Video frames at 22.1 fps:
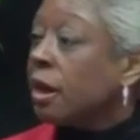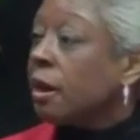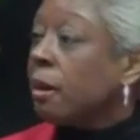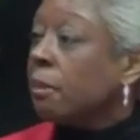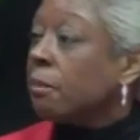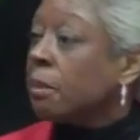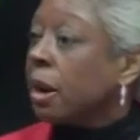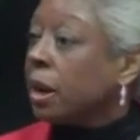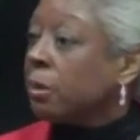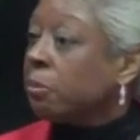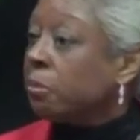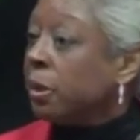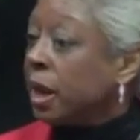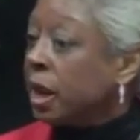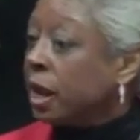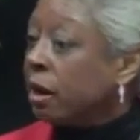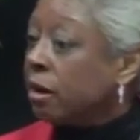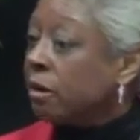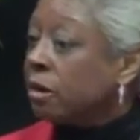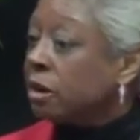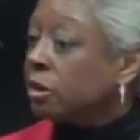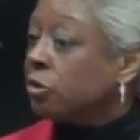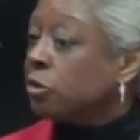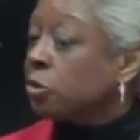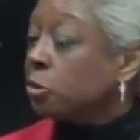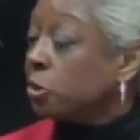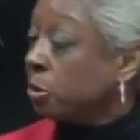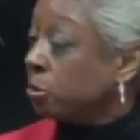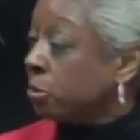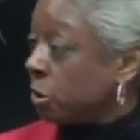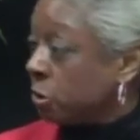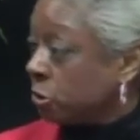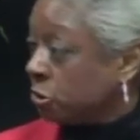My parents were
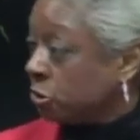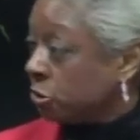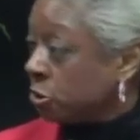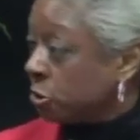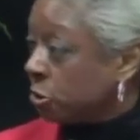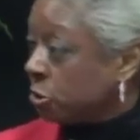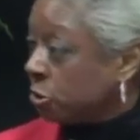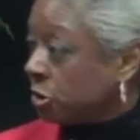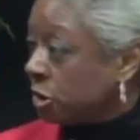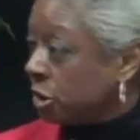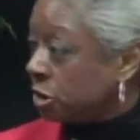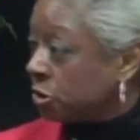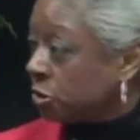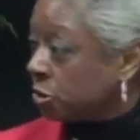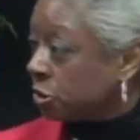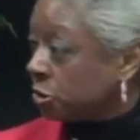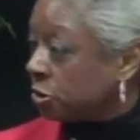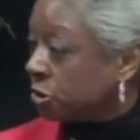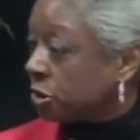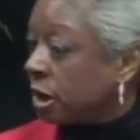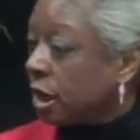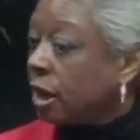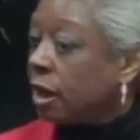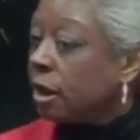both school teachers,